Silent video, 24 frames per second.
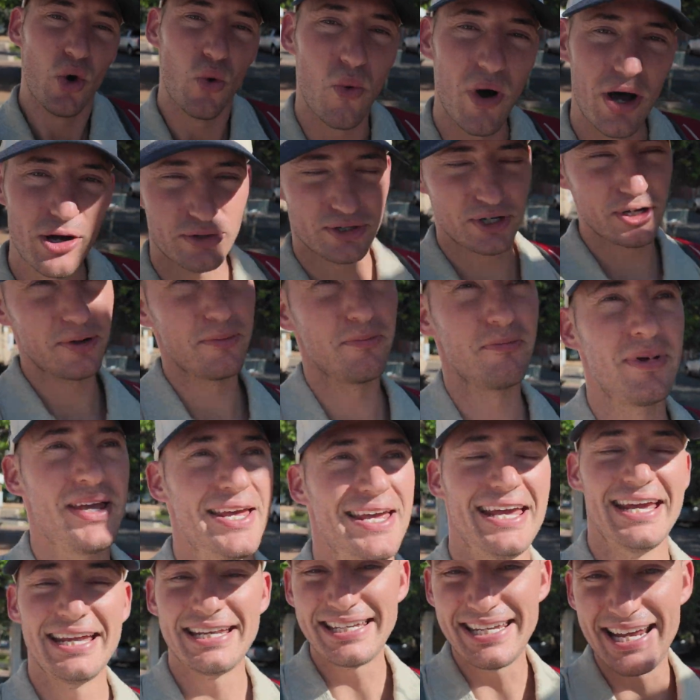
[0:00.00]
Welcome,
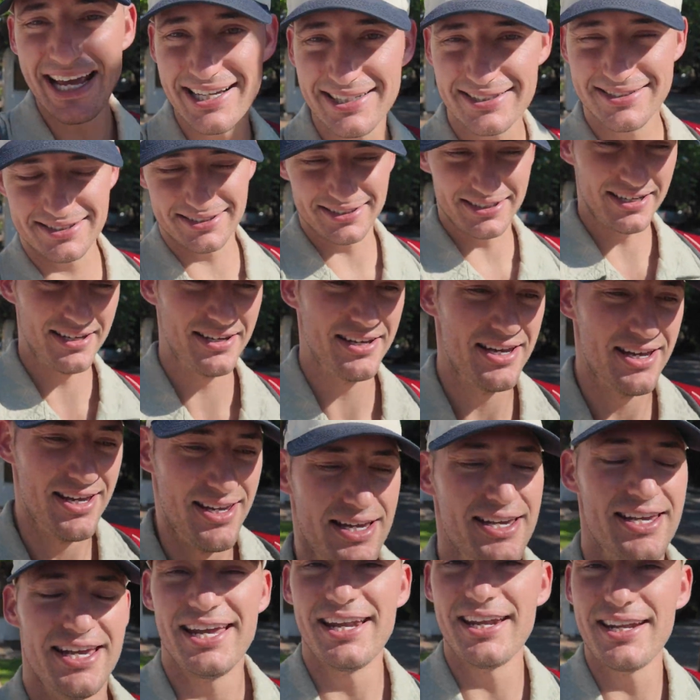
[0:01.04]
and yes,
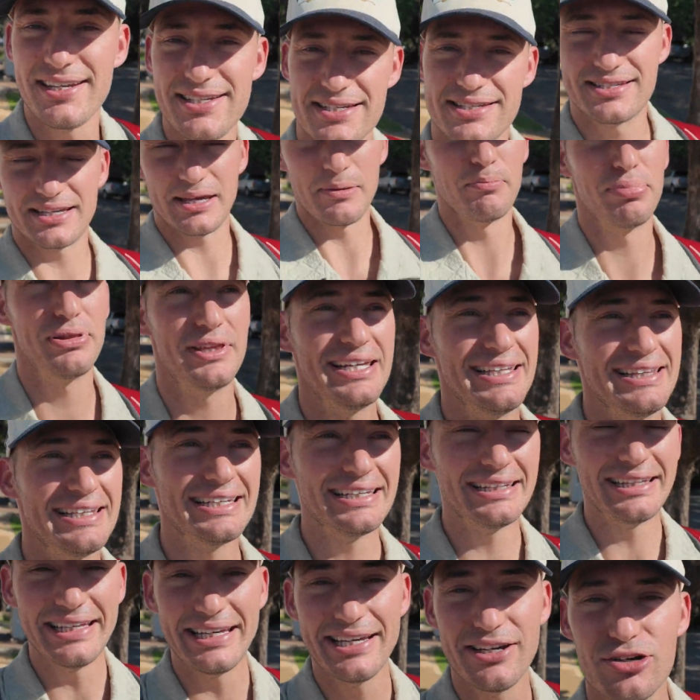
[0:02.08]
it is
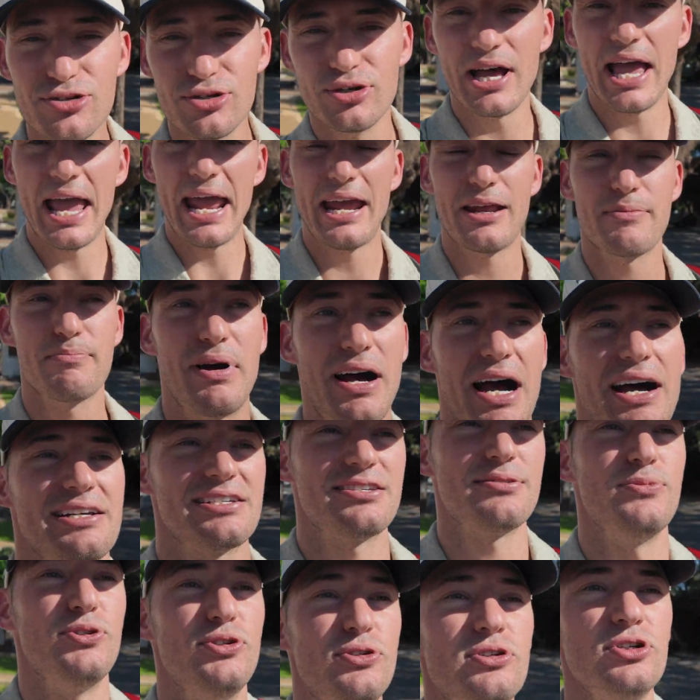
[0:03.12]
completely legal and
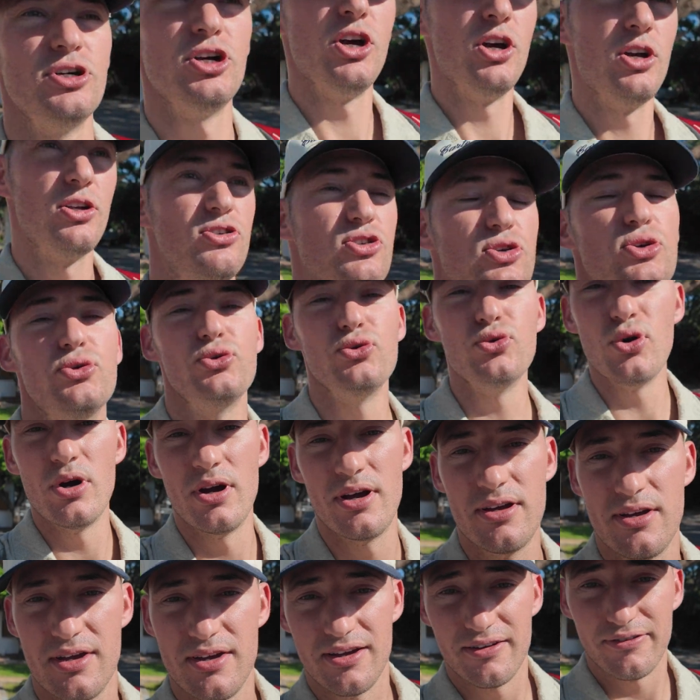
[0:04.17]
possible to
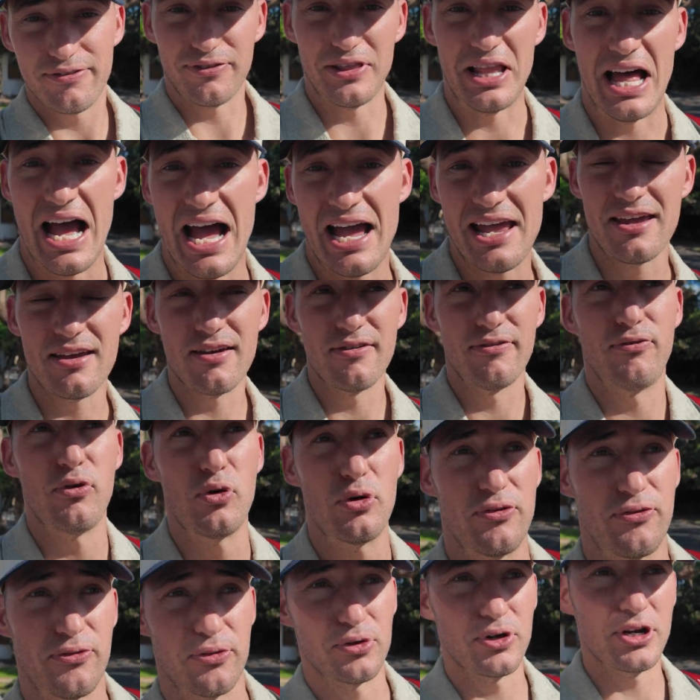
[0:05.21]
fly
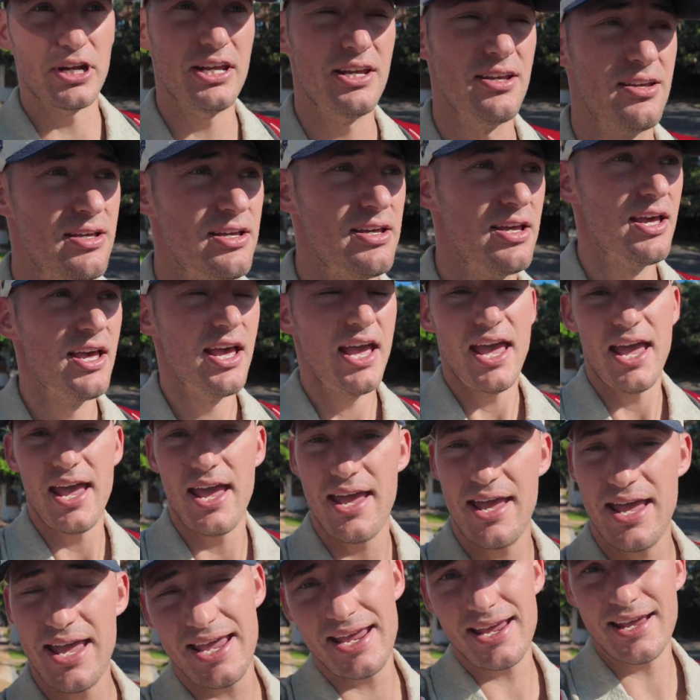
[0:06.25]
for free
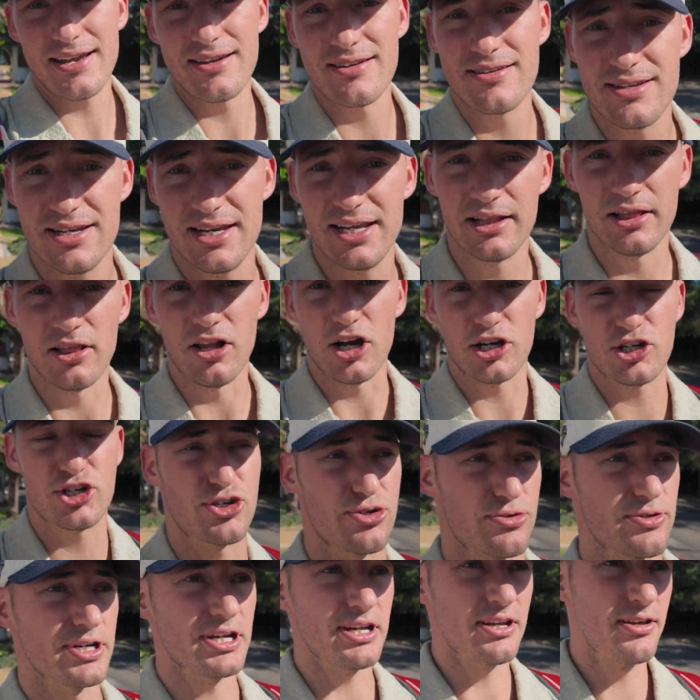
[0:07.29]
and in
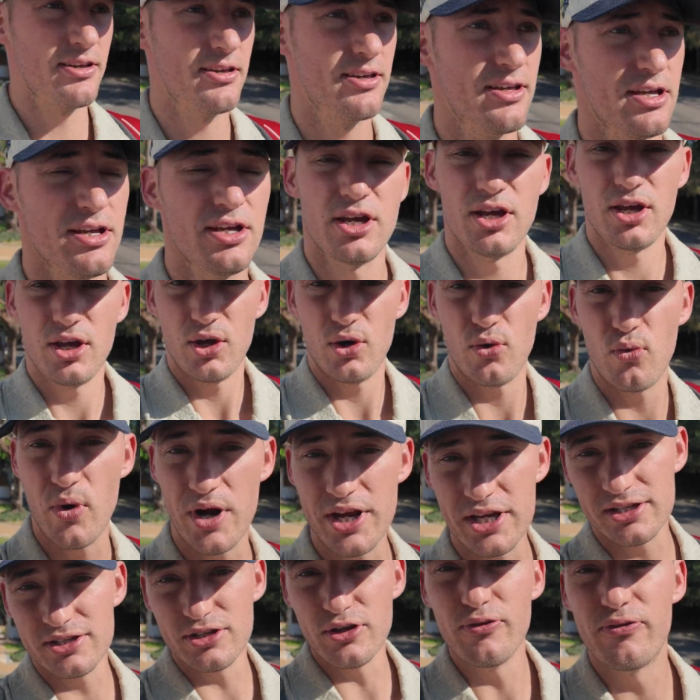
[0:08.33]
luxury
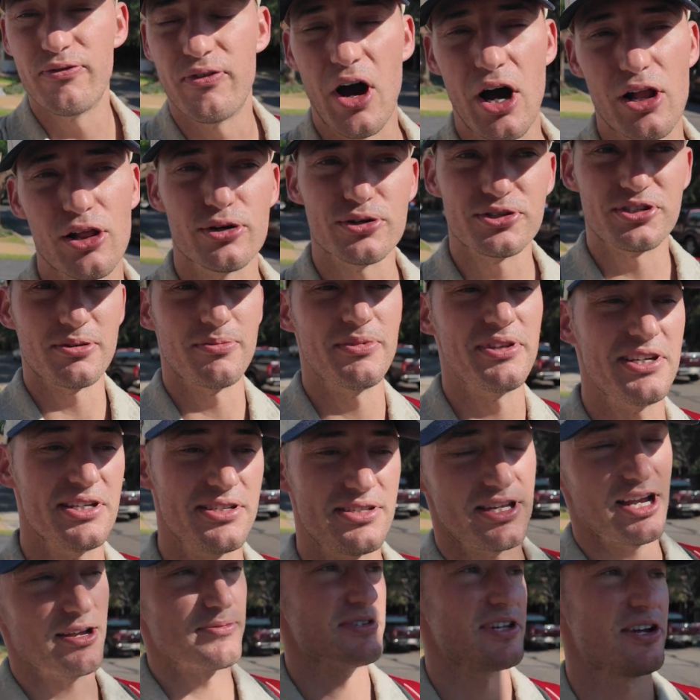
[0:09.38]
when you follow some of
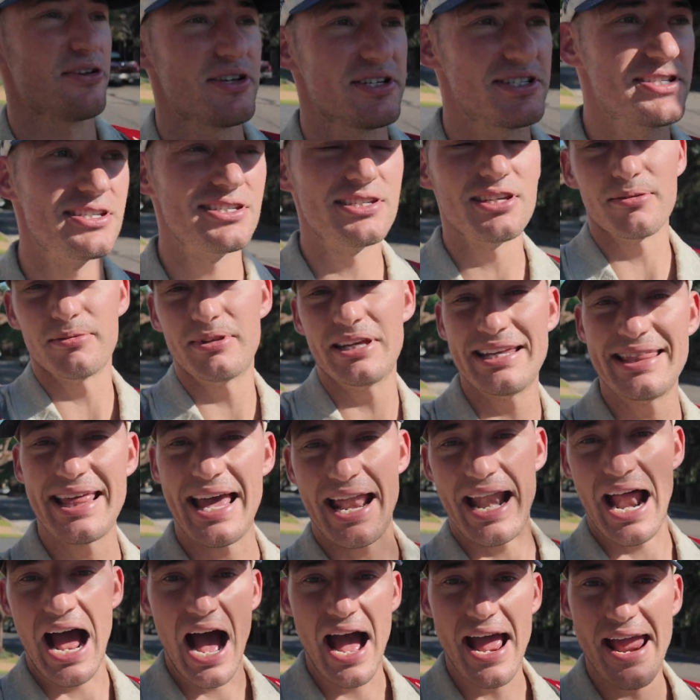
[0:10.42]
these steps. Now, this is something
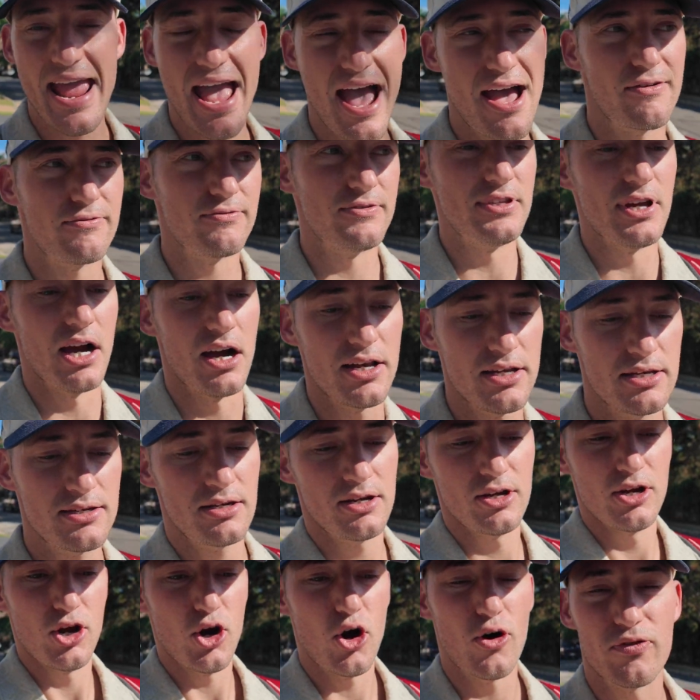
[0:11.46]
that I have
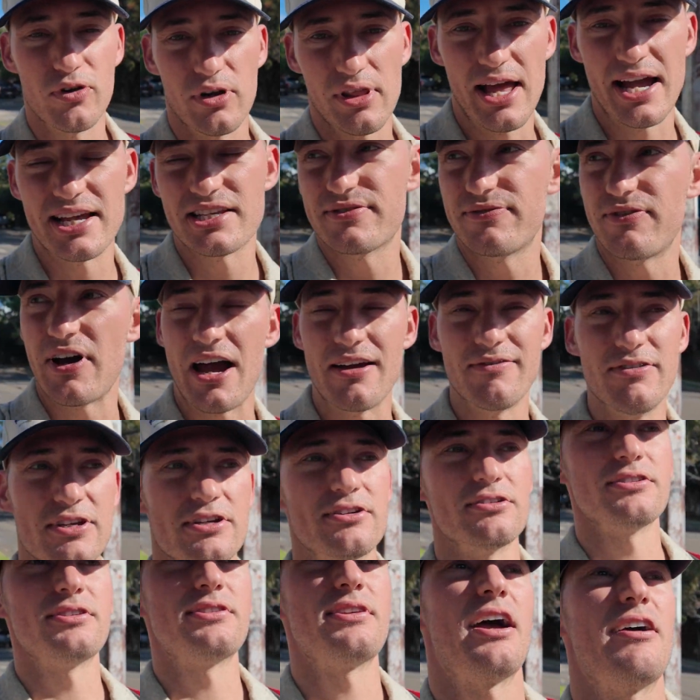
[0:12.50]
done over the last 5
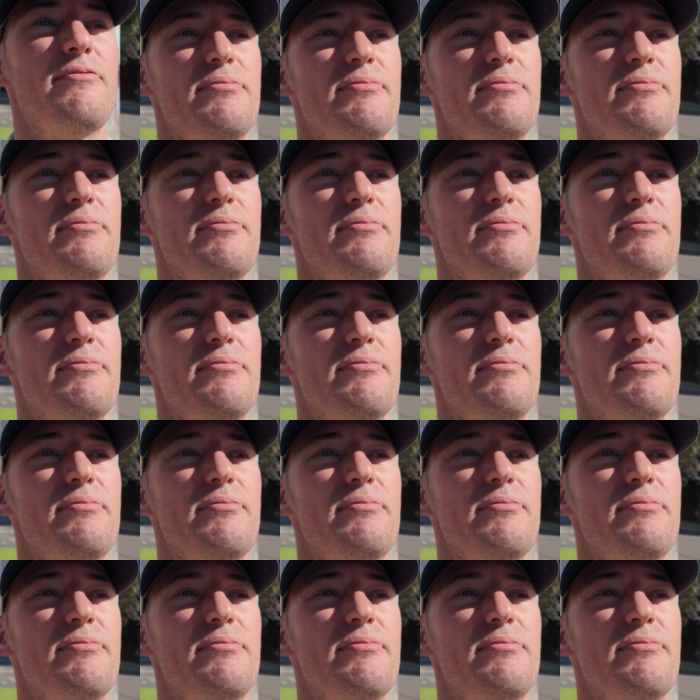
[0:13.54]
years.